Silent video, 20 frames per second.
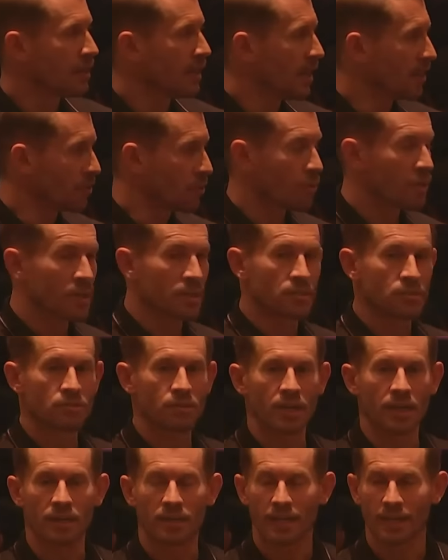In your
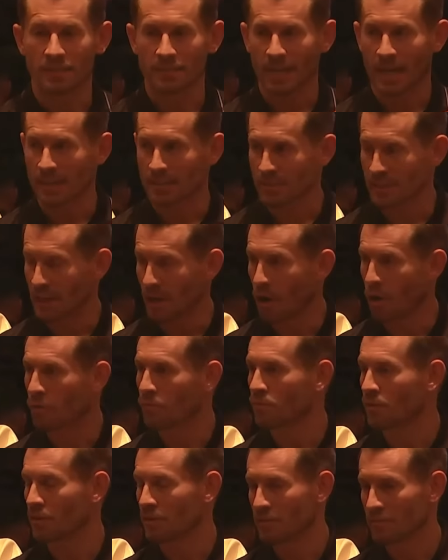industry, it's actually
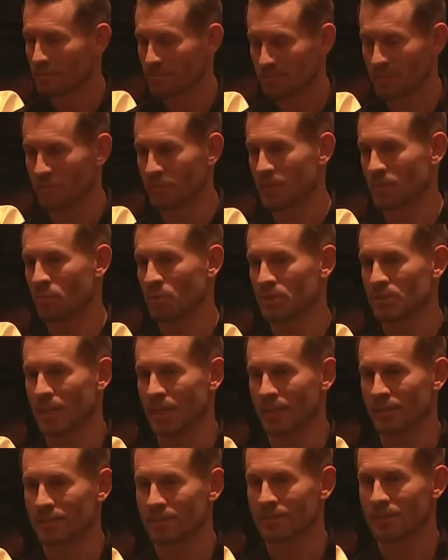over fifty
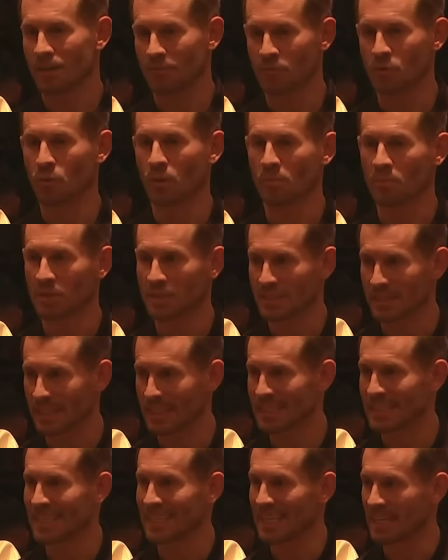percent of you are
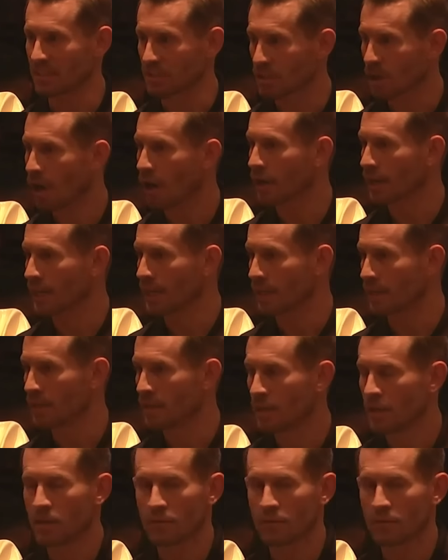presenting and talking